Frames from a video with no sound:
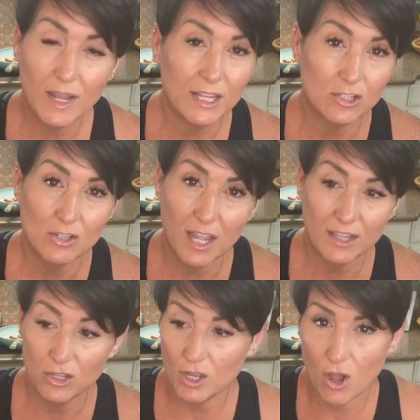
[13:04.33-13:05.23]
and
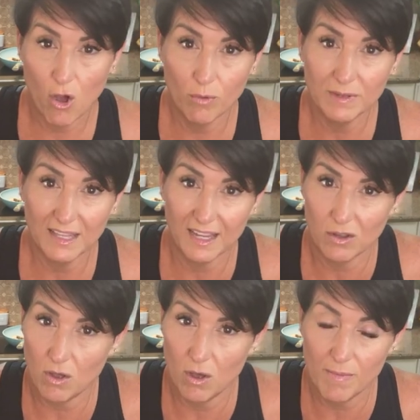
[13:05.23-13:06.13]
you get home and like,
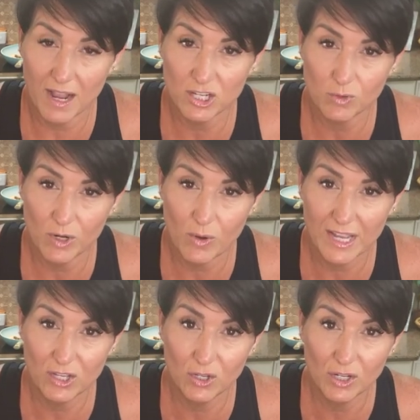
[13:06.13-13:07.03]
oh my gosh, what do I
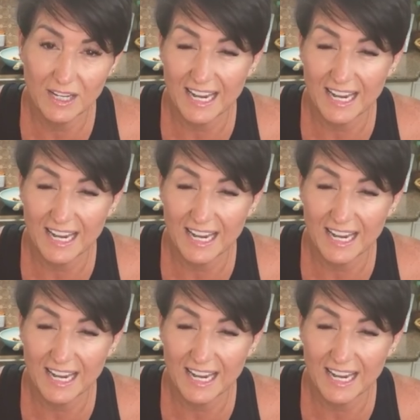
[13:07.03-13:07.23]
cook?